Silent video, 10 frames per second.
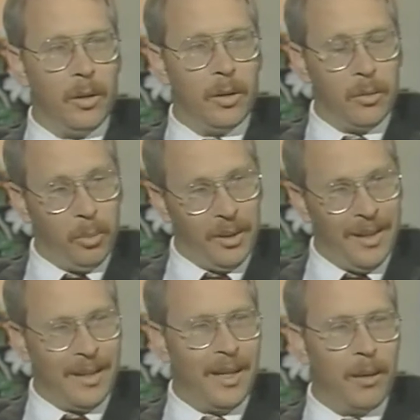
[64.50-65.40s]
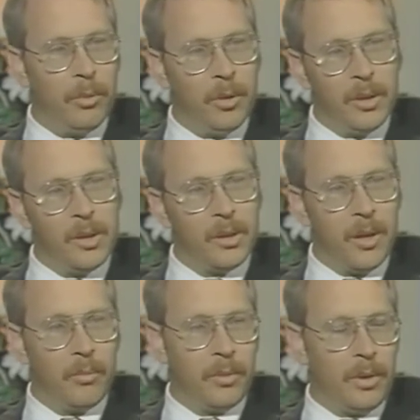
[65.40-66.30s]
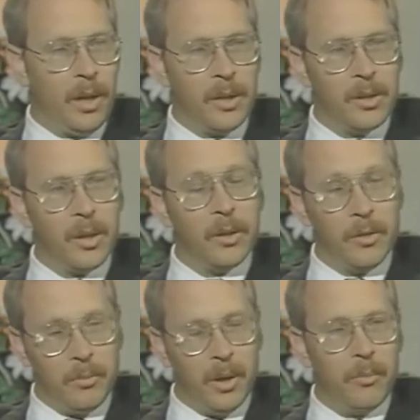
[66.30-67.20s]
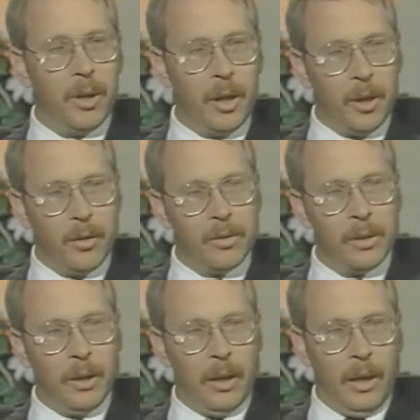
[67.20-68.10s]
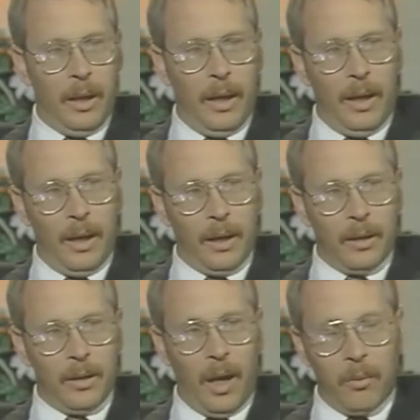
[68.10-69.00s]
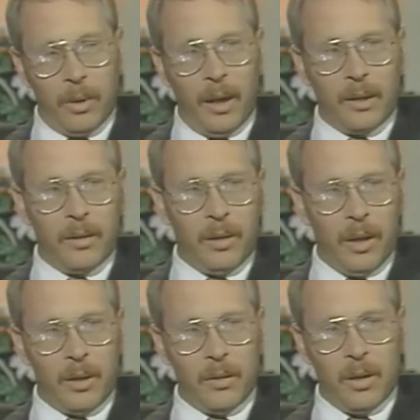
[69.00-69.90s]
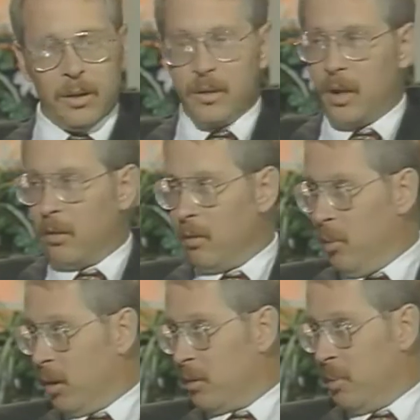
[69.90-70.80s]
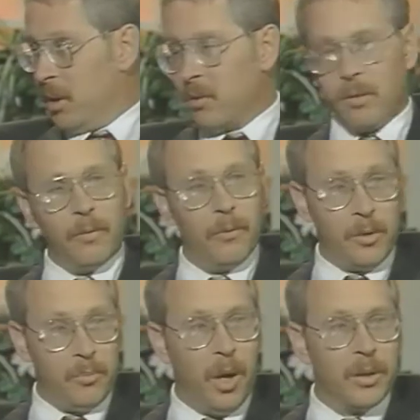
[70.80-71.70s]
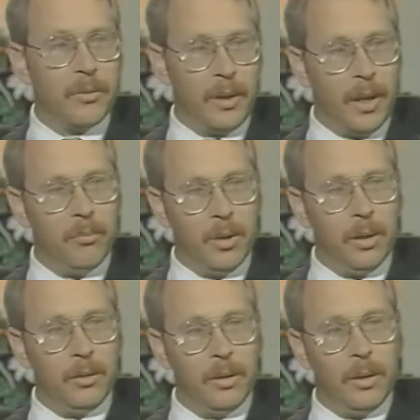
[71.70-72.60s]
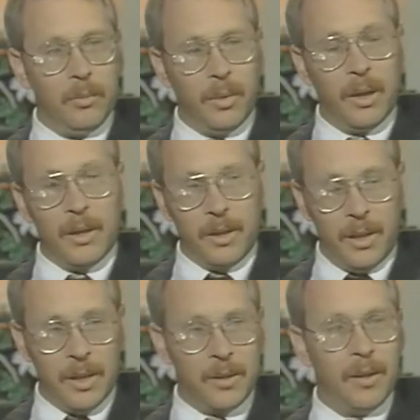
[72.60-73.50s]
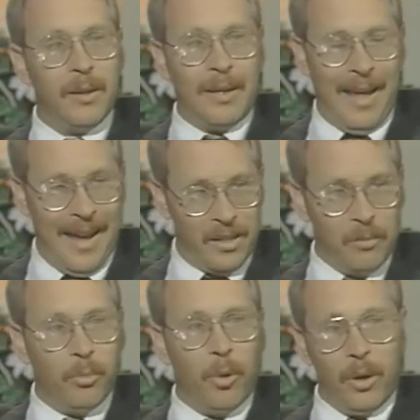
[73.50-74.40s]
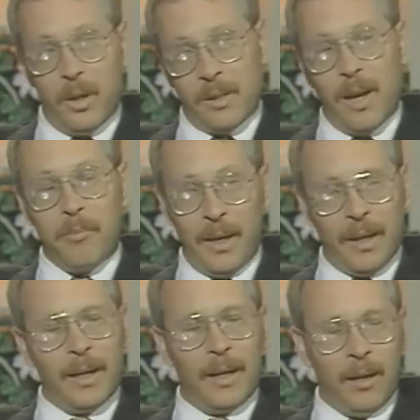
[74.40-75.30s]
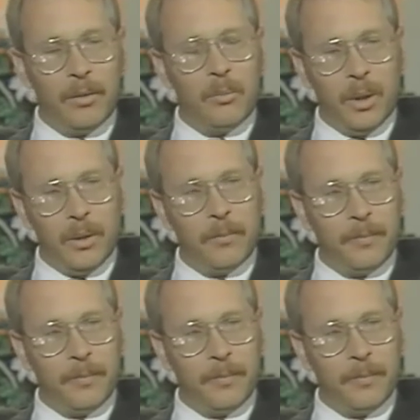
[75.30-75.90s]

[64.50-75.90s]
to protect neighborhoods that's come through the legislature in many, many years. And I would like to thank Senator Mark Spitzer for sponsoring that bill, because it is as important as I'm making it out to be.